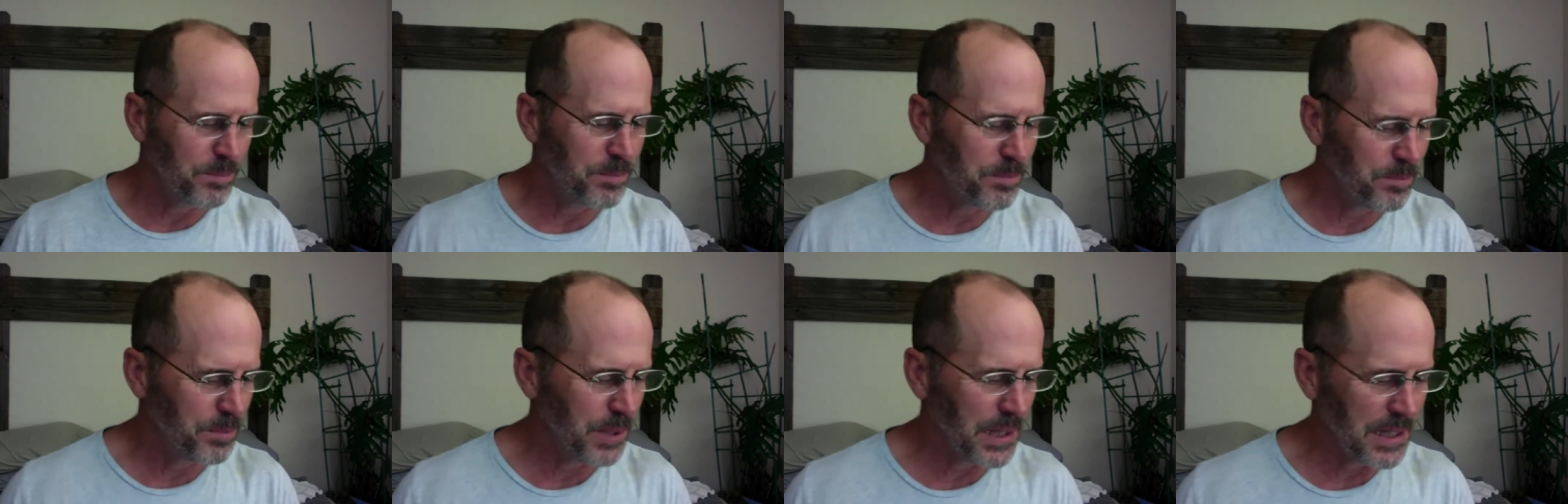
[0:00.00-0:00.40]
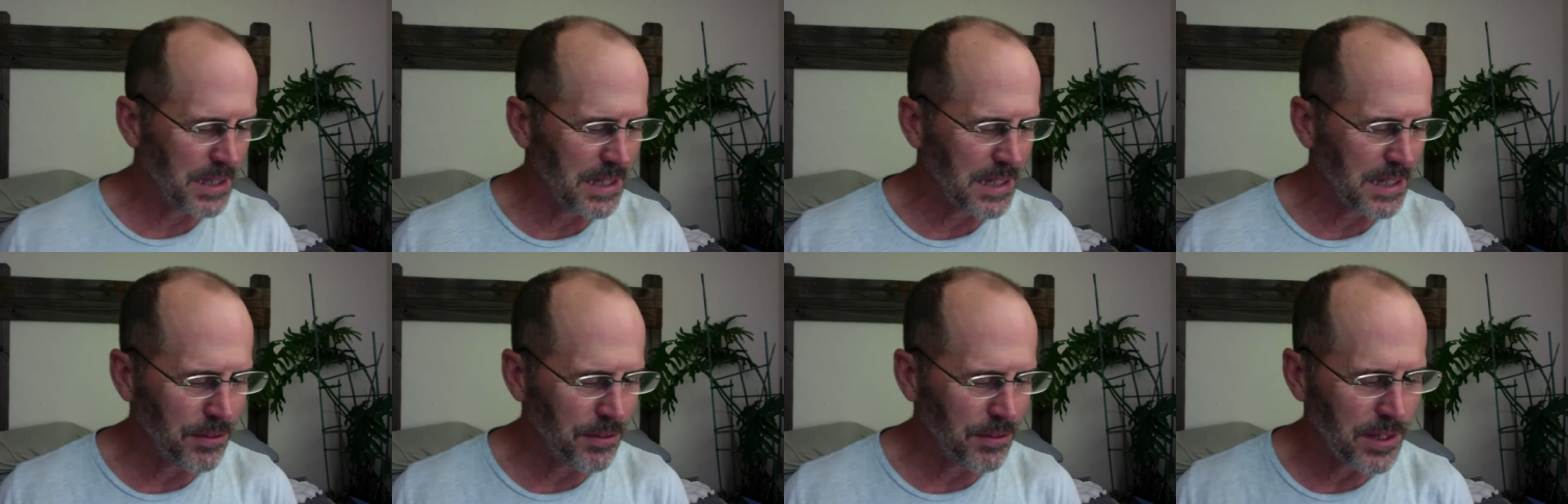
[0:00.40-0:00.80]
been
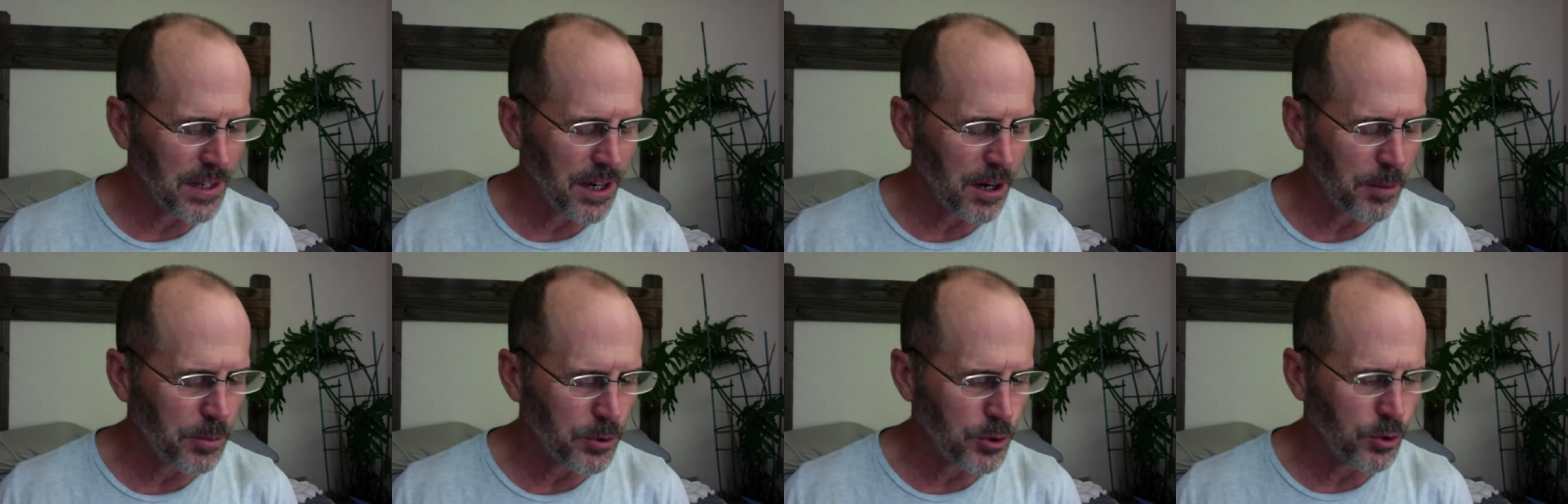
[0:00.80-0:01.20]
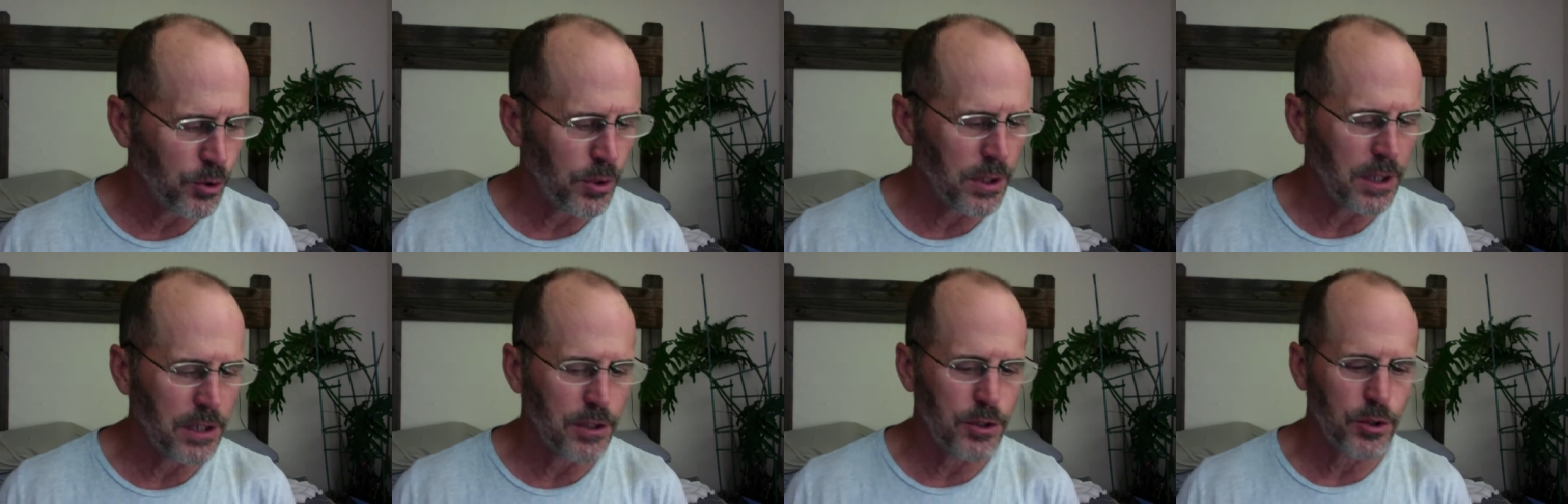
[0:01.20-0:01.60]
given the
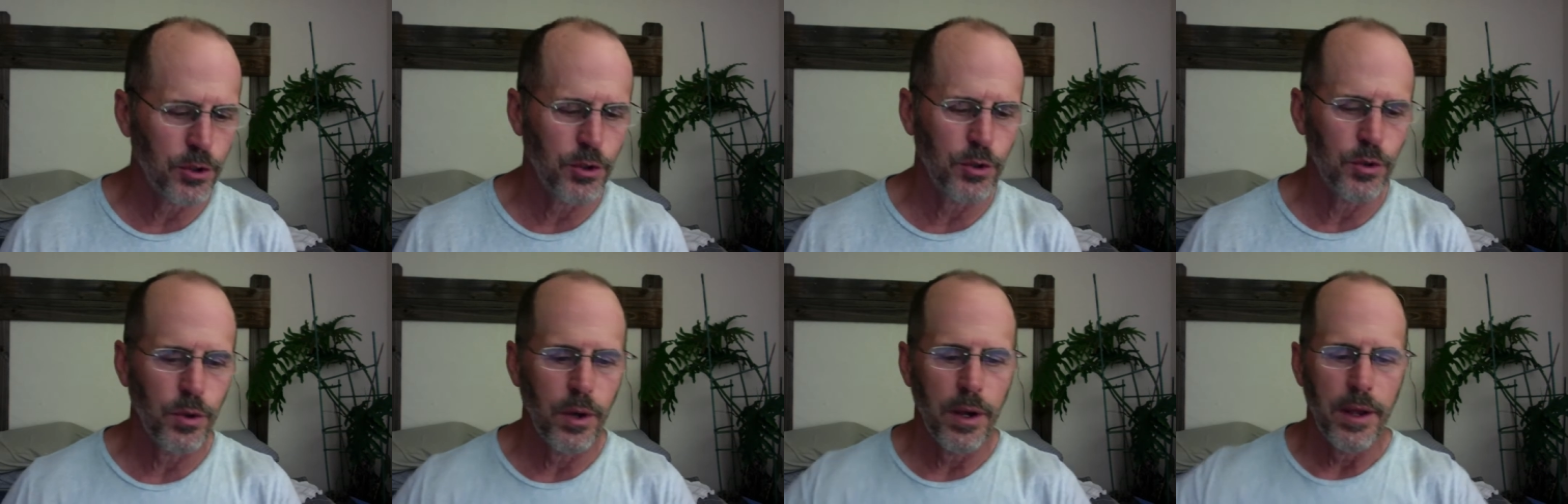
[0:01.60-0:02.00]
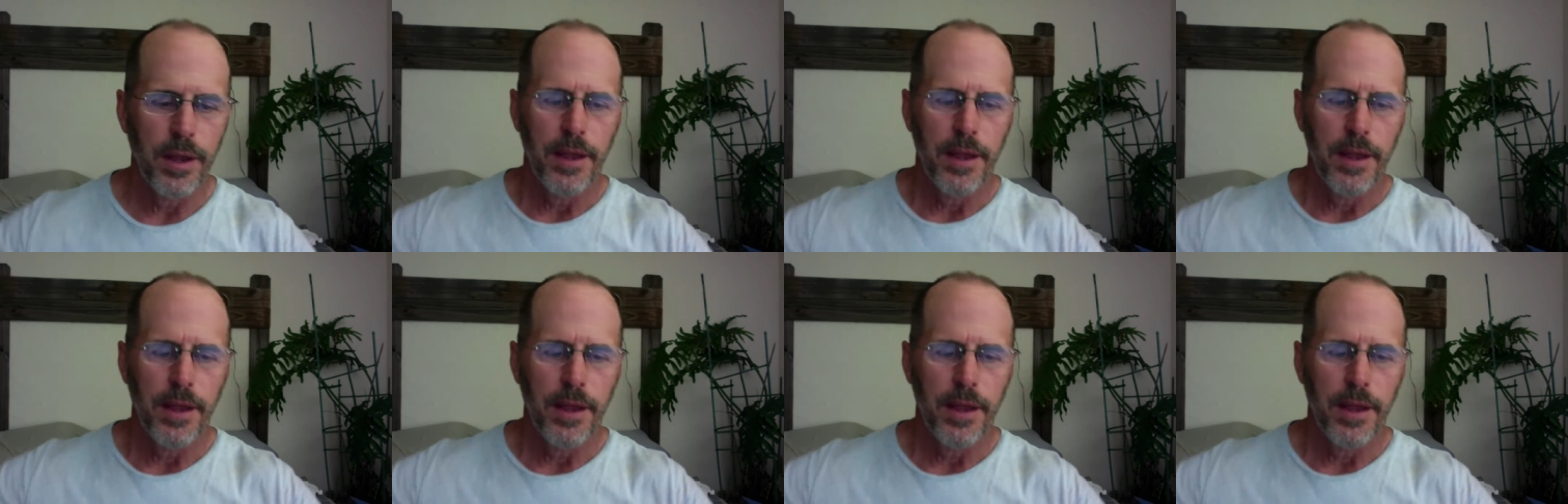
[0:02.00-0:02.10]
opportunity to